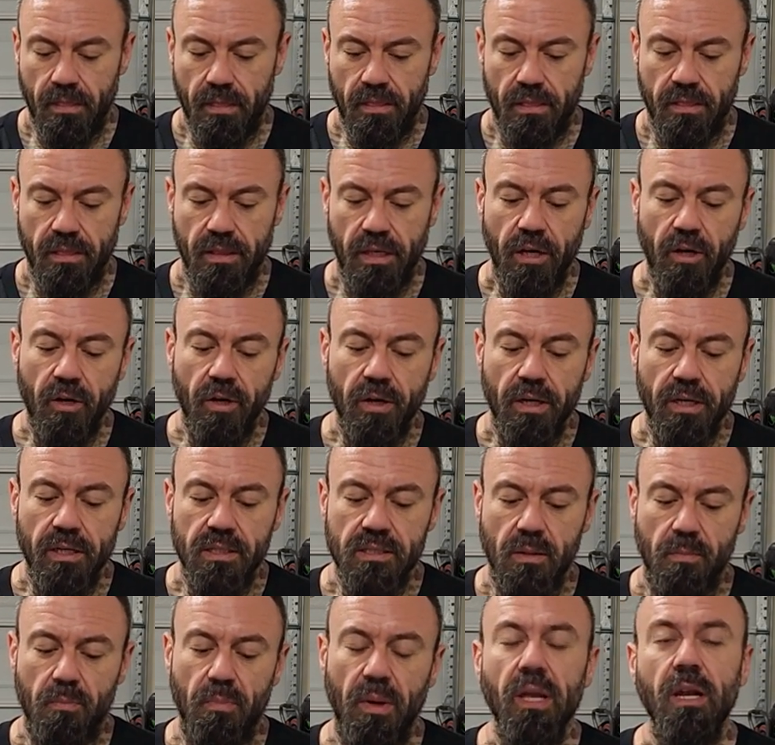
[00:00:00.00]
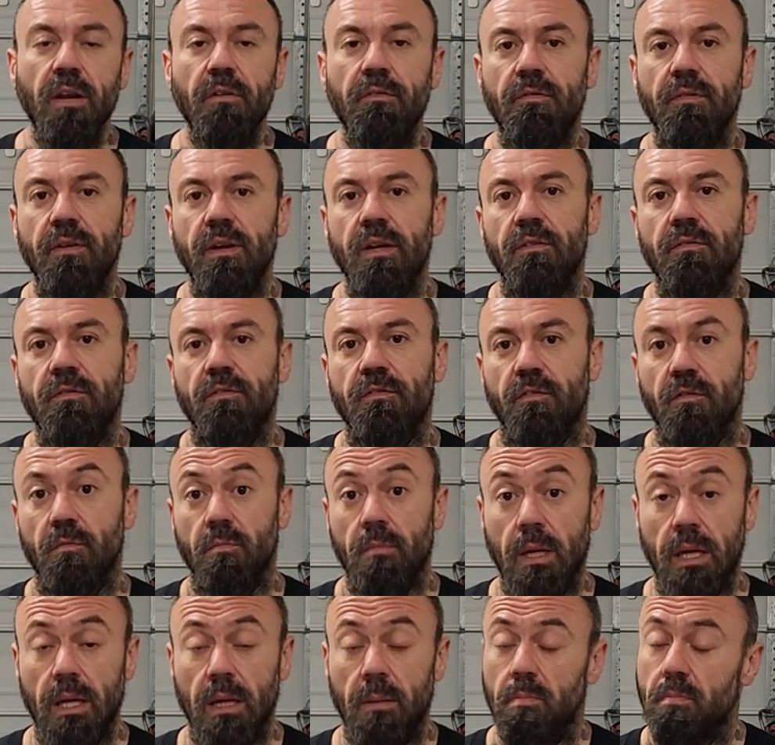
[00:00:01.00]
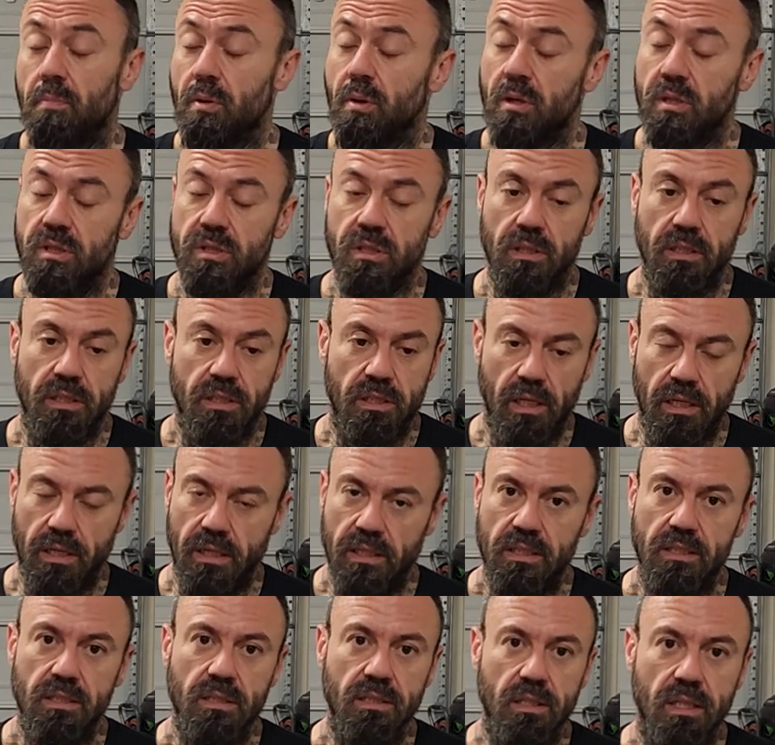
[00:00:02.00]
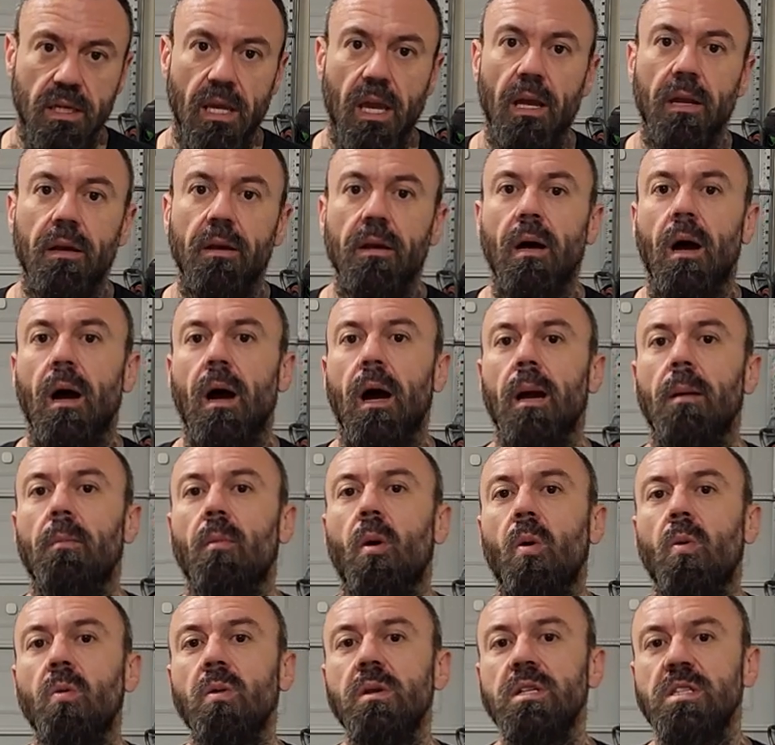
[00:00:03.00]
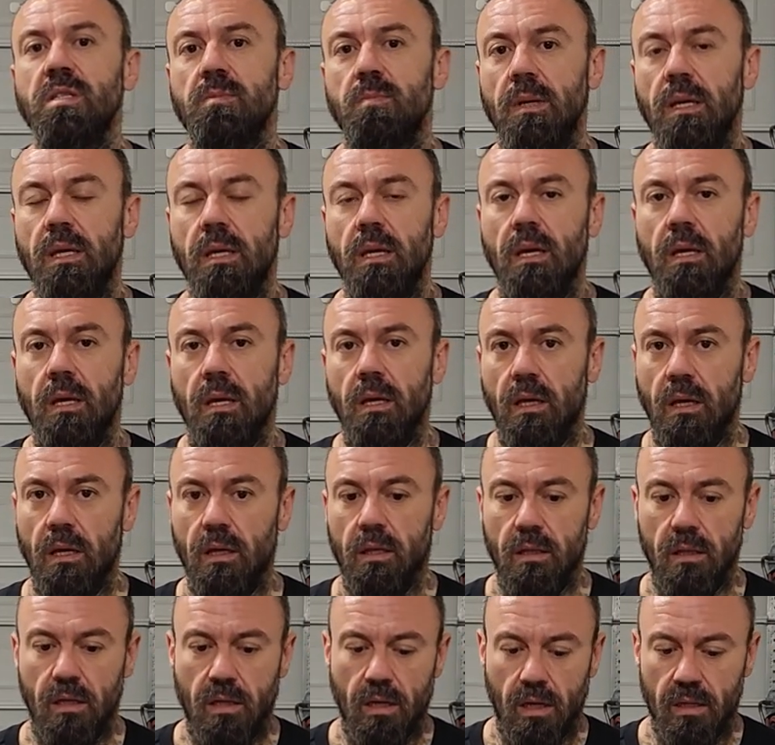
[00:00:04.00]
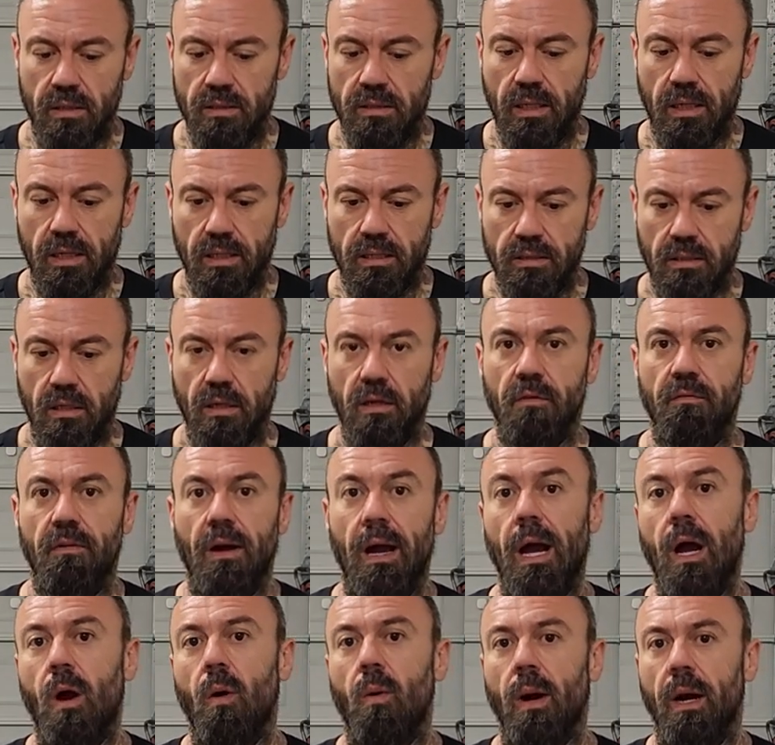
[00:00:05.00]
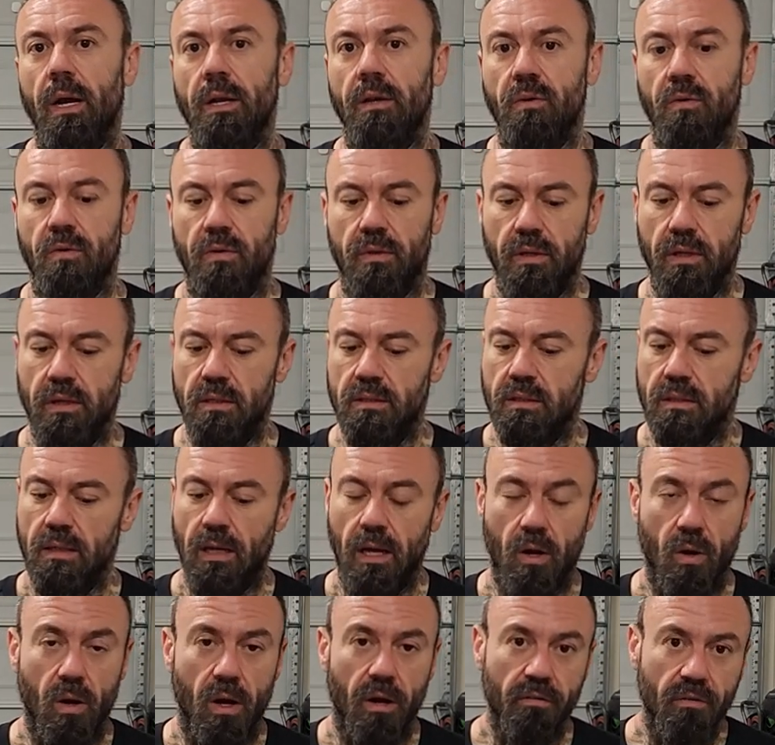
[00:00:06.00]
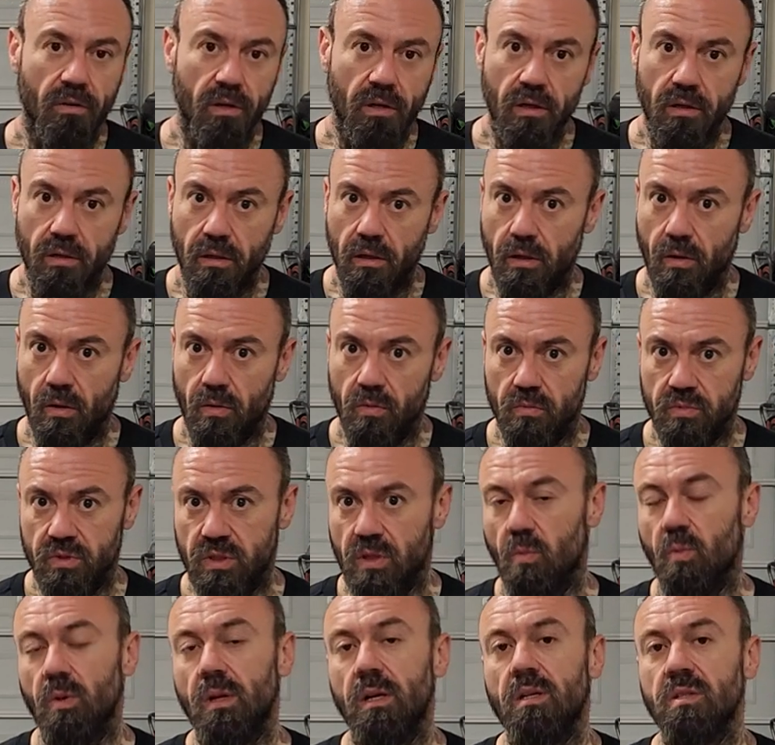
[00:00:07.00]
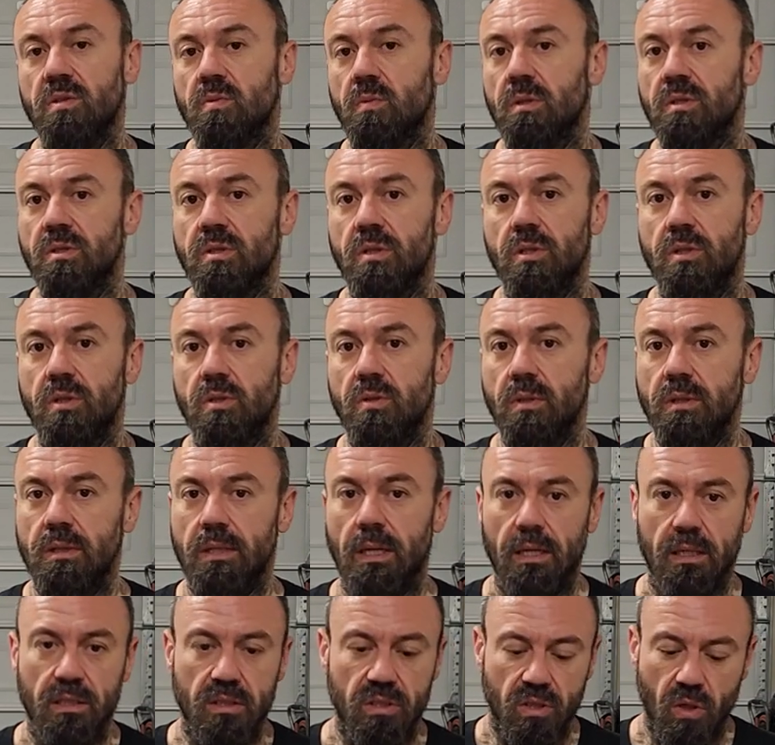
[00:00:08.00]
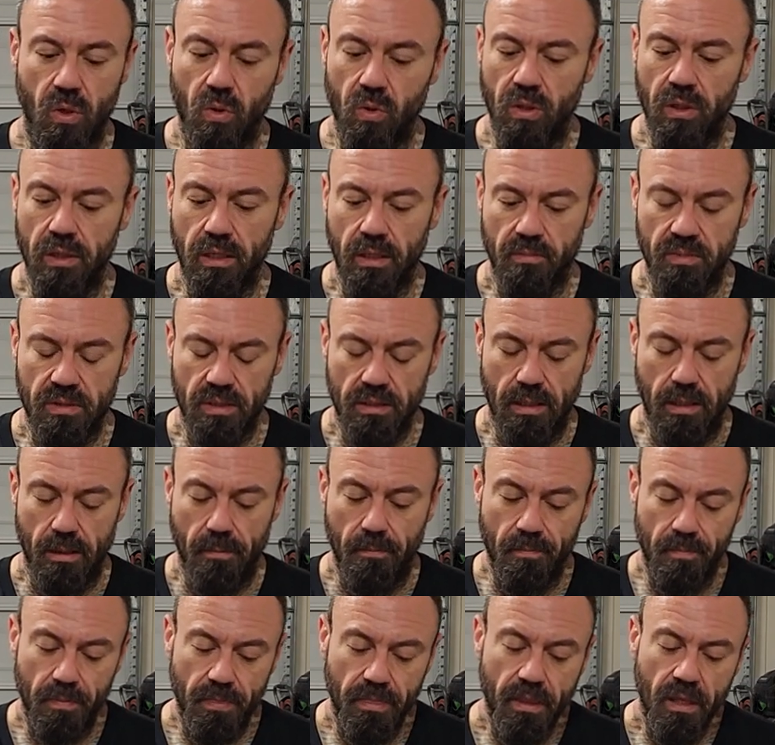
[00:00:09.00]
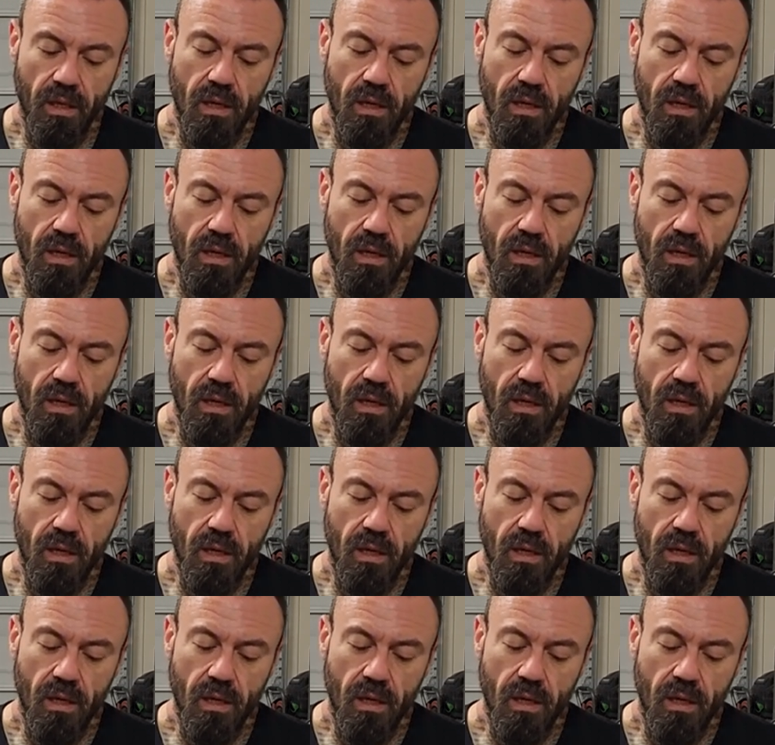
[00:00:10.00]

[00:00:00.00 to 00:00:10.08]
there is a benefit for me personally, and this is again, I'm only speaking in the context of how I do things, and however, you know, someone else wants to do it, that is totally up to them.